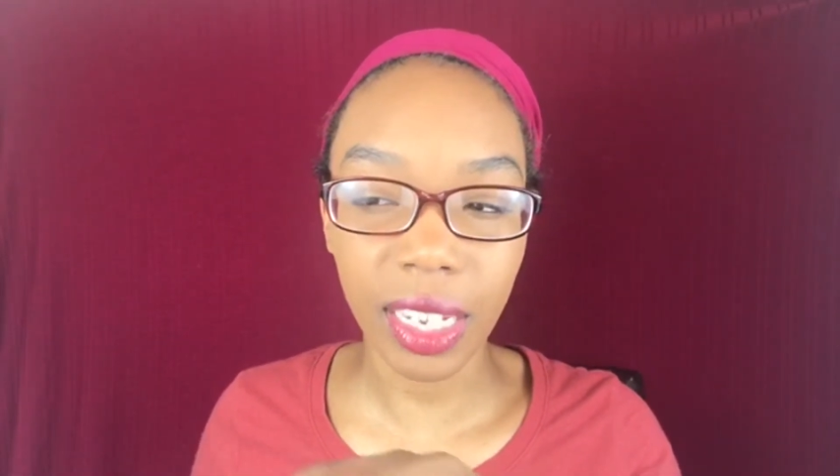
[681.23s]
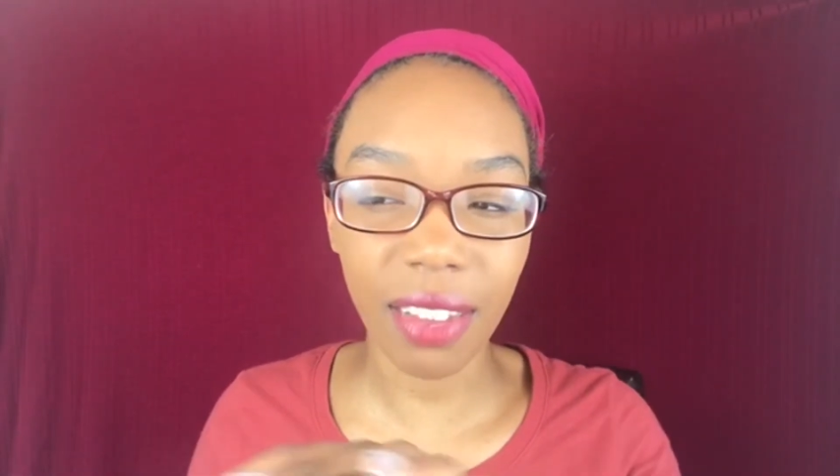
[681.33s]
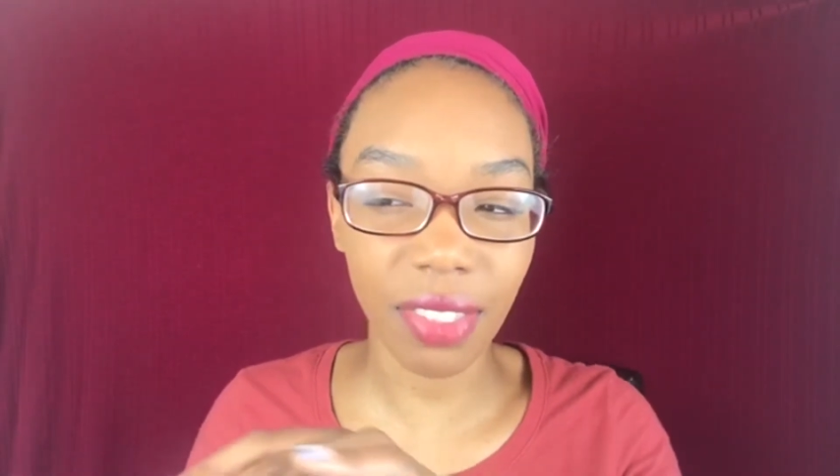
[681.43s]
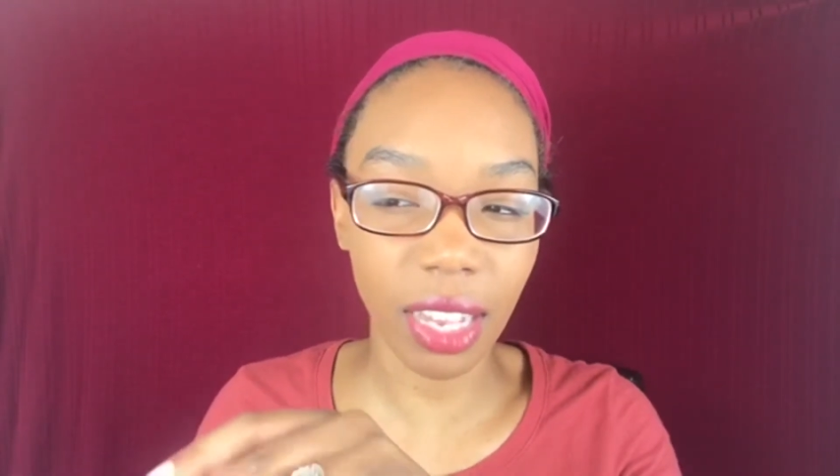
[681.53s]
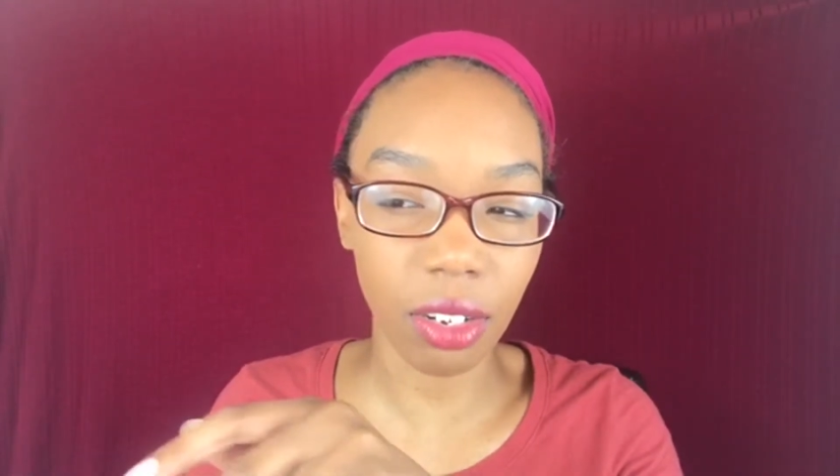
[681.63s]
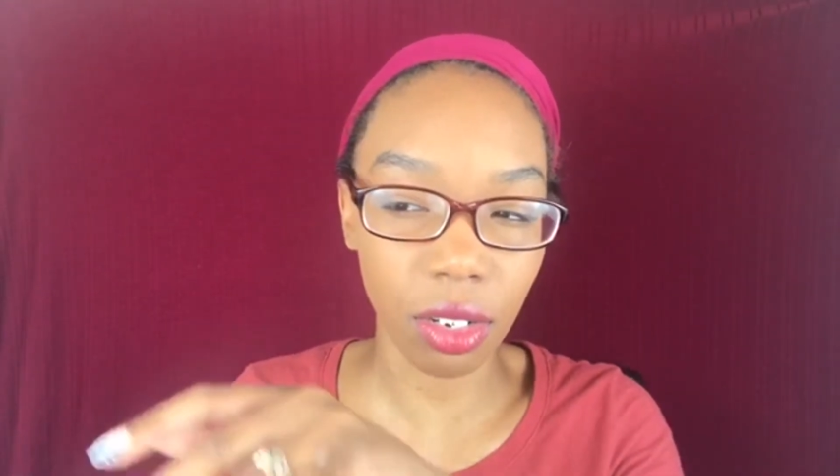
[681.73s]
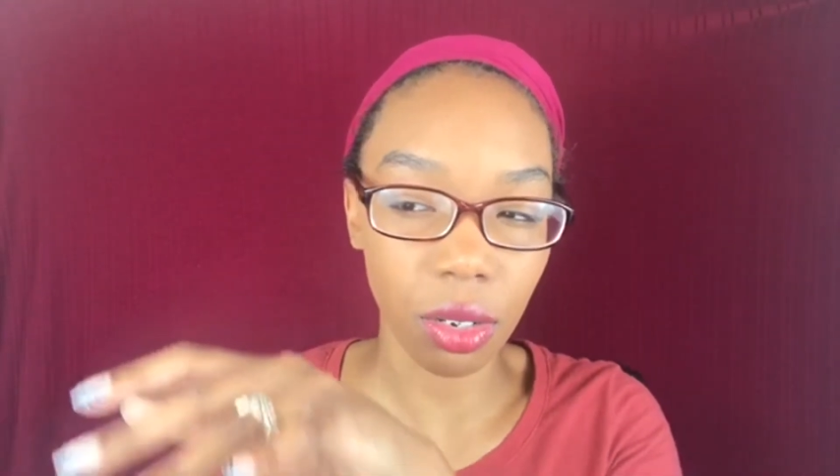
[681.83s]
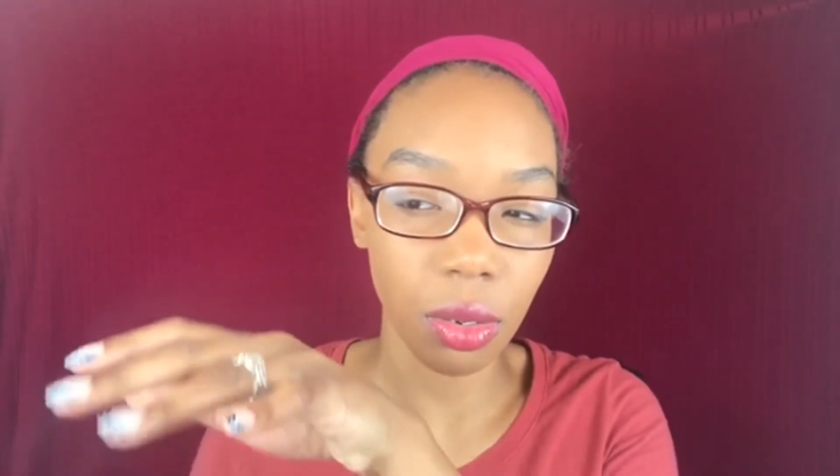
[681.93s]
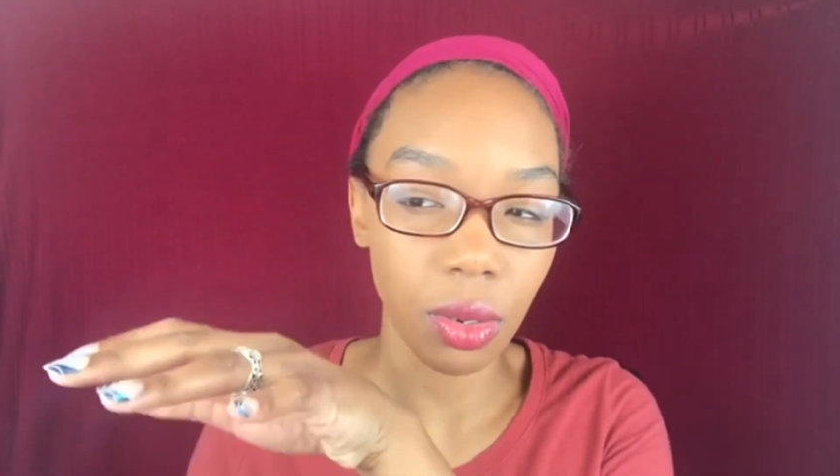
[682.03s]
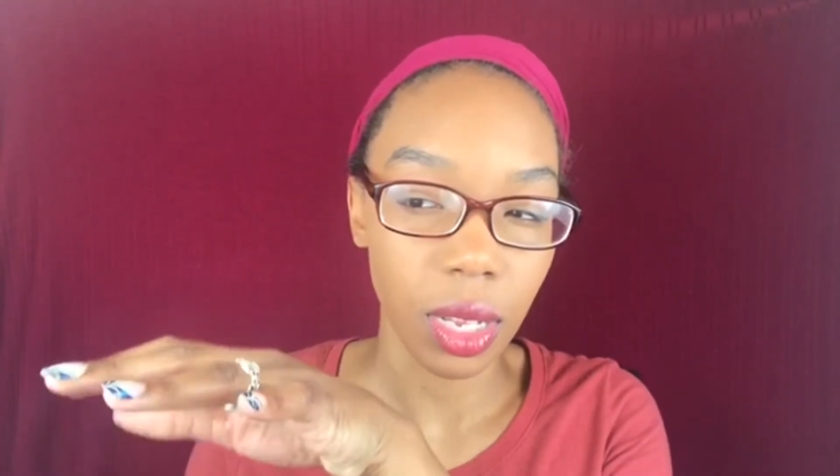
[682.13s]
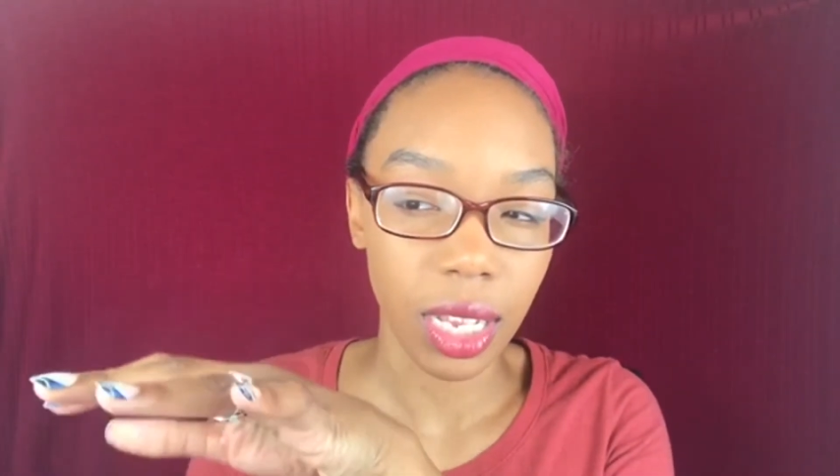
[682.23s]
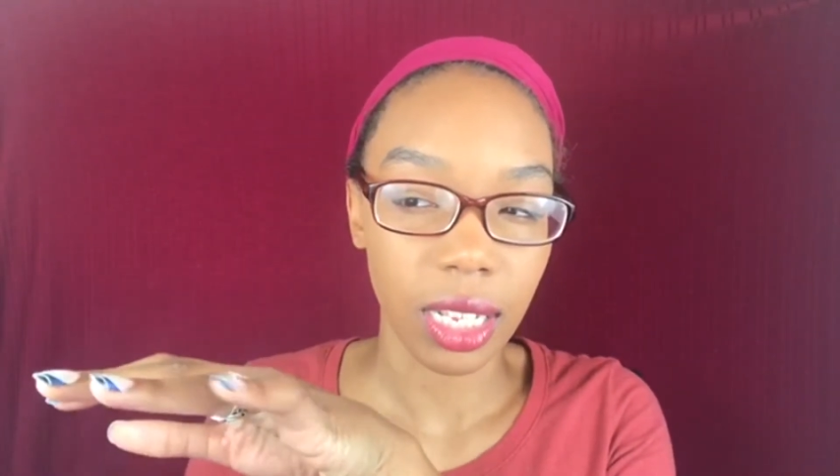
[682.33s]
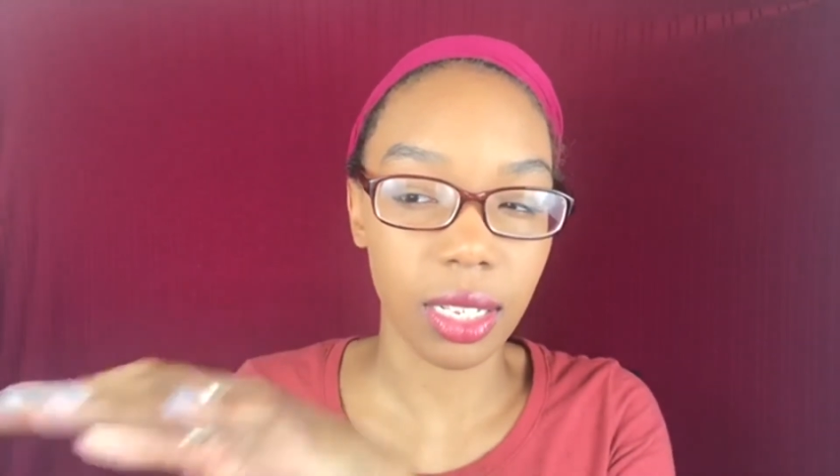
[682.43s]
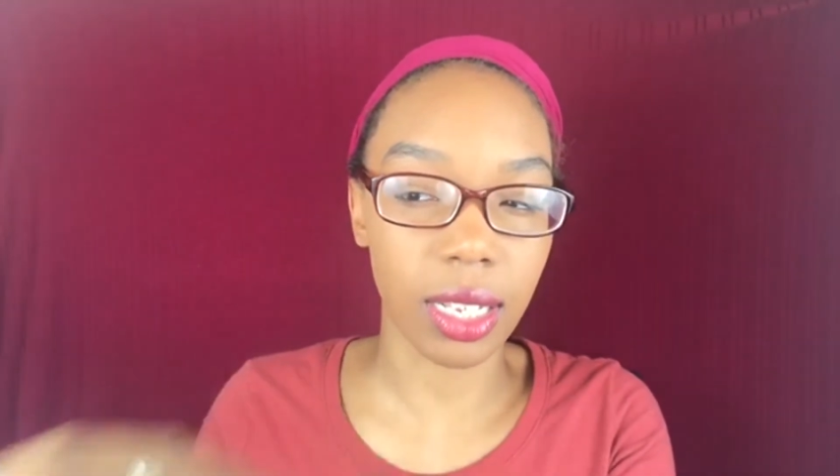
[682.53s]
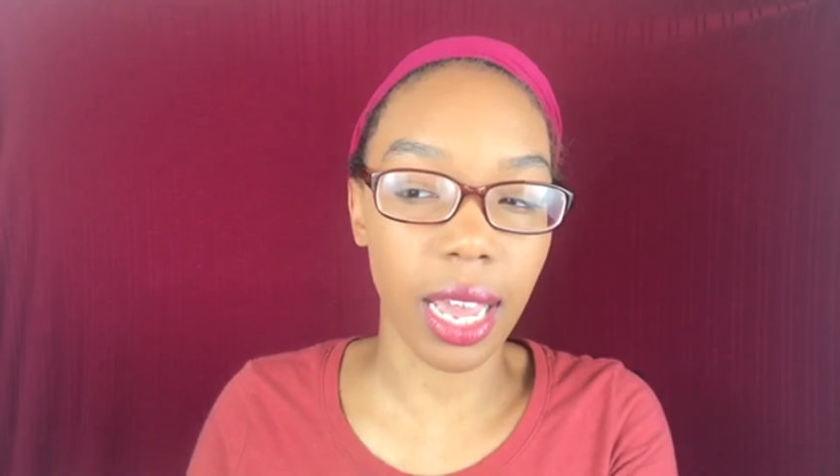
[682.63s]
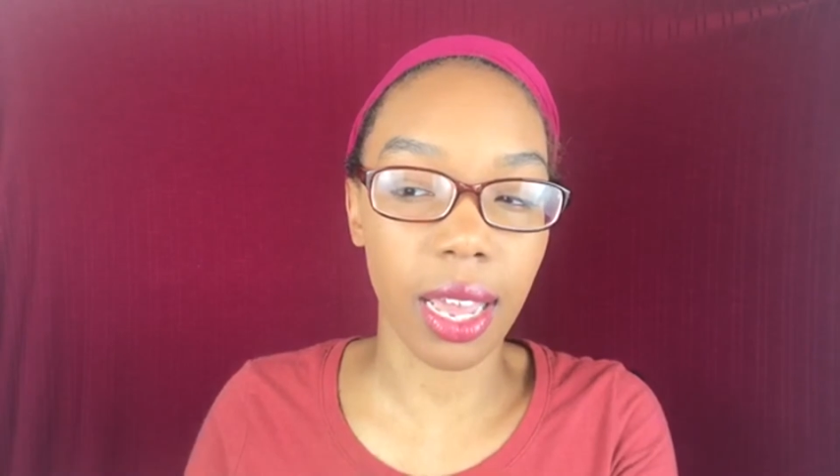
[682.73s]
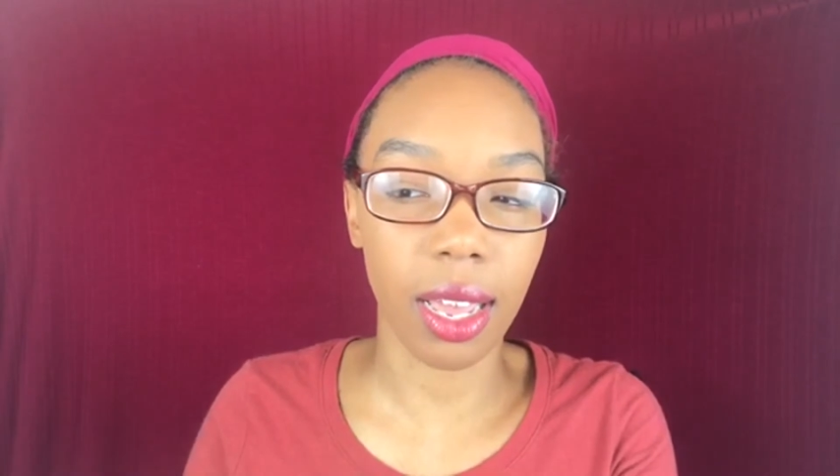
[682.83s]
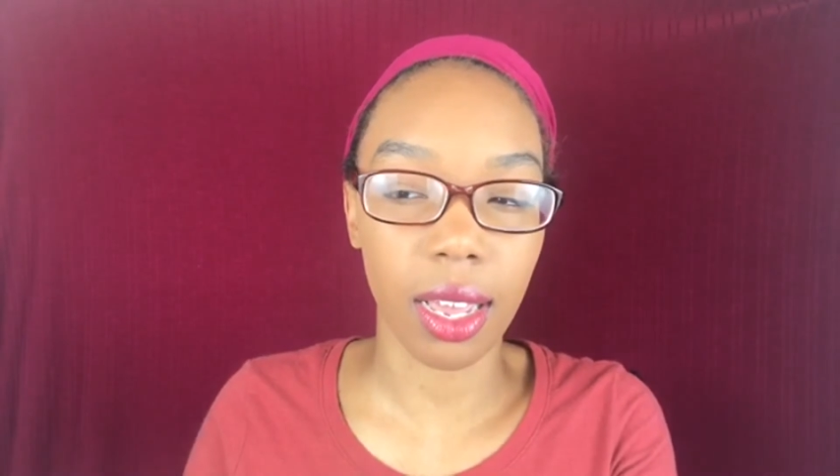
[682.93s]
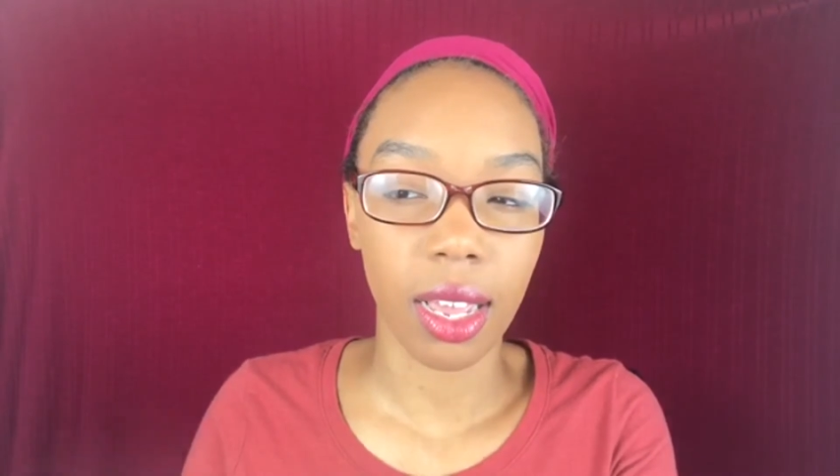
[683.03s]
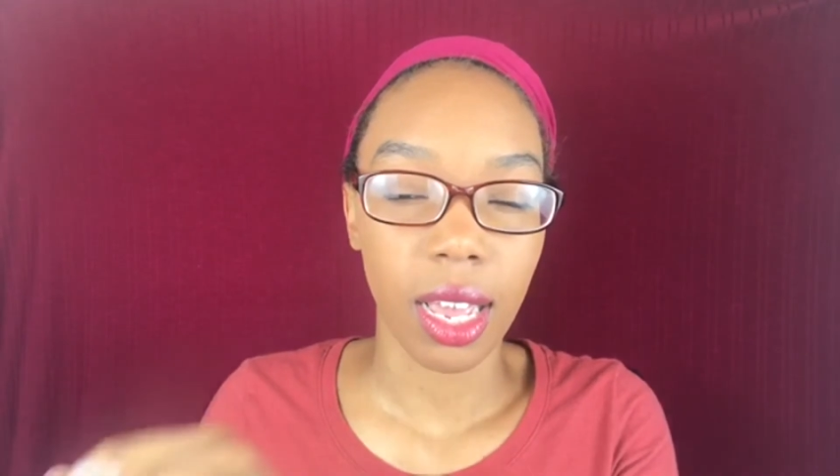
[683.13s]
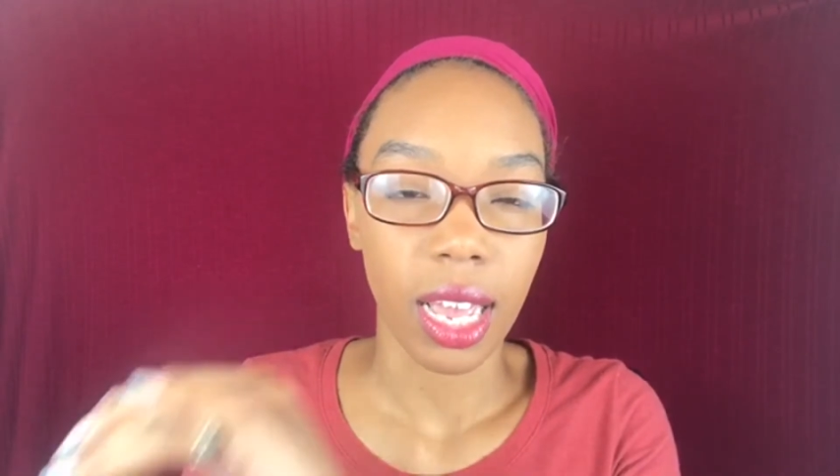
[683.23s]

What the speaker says: if they do say